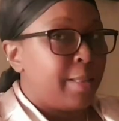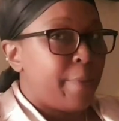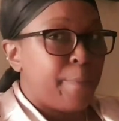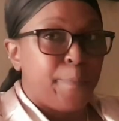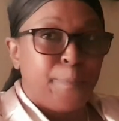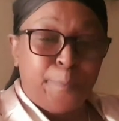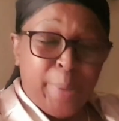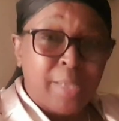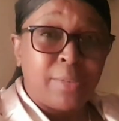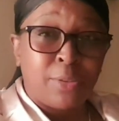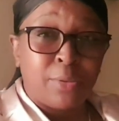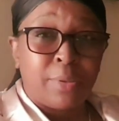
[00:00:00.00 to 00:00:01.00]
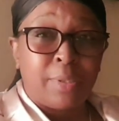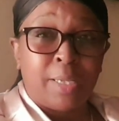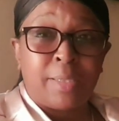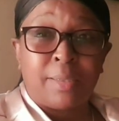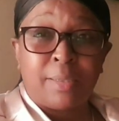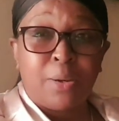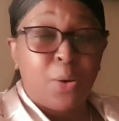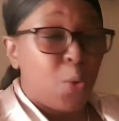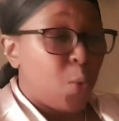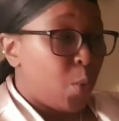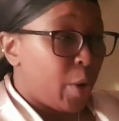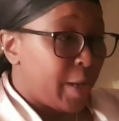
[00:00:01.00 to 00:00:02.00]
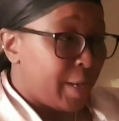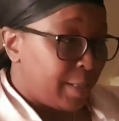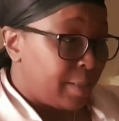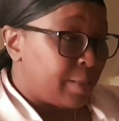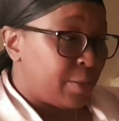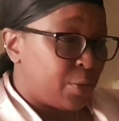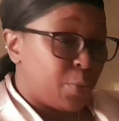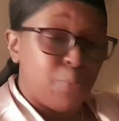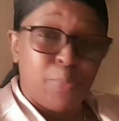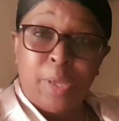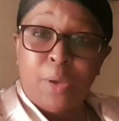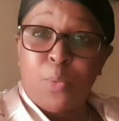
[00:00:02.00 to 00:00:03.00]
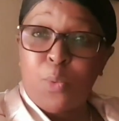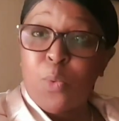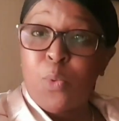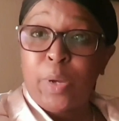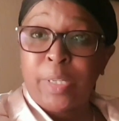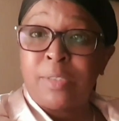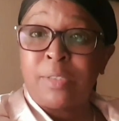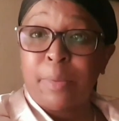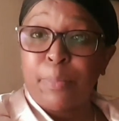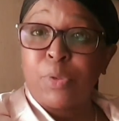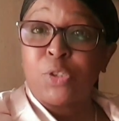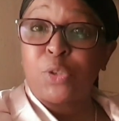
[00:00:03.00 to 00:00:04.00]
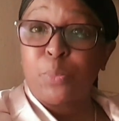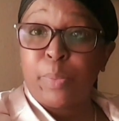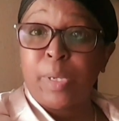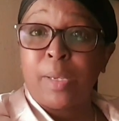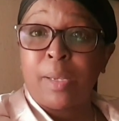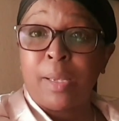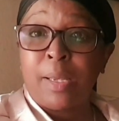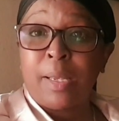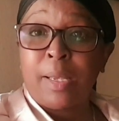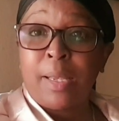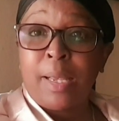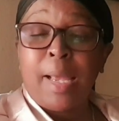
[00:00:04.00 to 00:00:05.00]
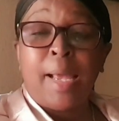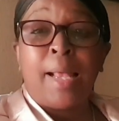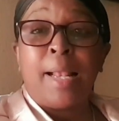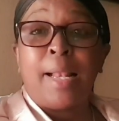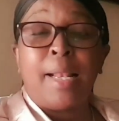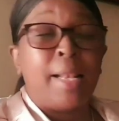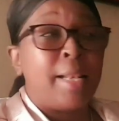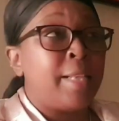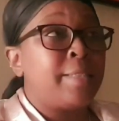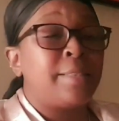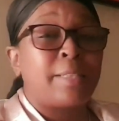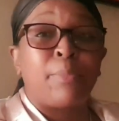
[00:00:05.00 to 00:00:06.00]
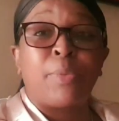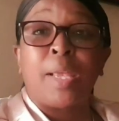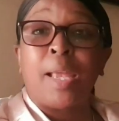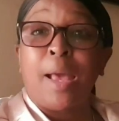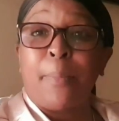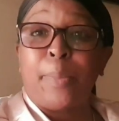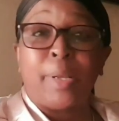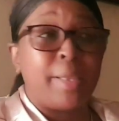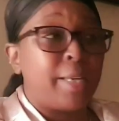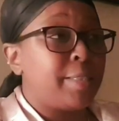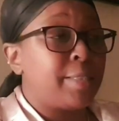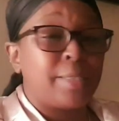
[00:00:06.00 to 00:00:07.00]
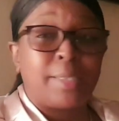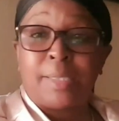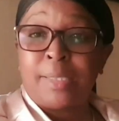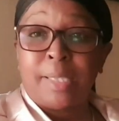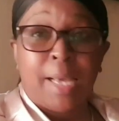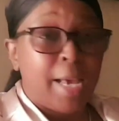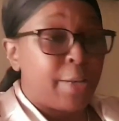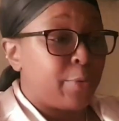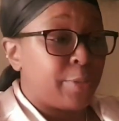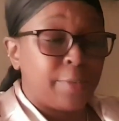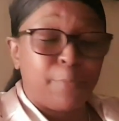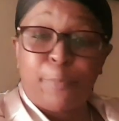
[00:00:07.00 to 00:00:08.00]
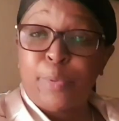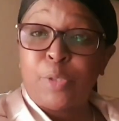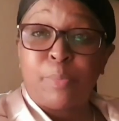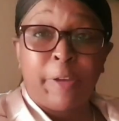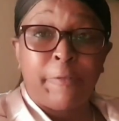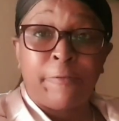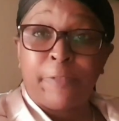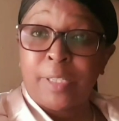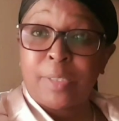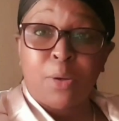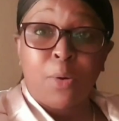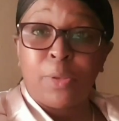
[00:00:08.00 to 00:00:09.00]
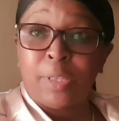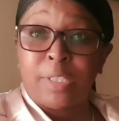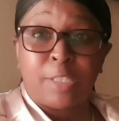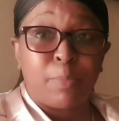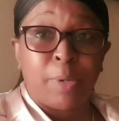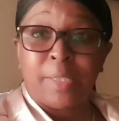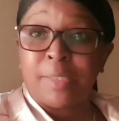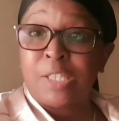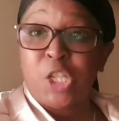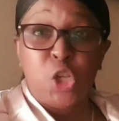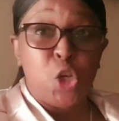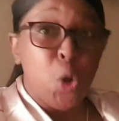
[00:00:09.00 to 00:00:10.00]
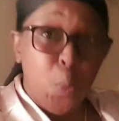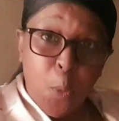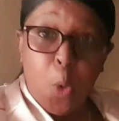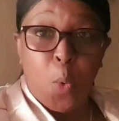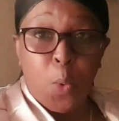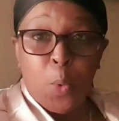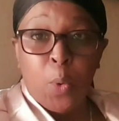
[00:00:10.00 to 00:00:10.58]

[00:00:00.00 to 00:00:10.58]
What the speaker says: the person that is to be who is supposed to be, let something happen that I don't put my feet on this place no more.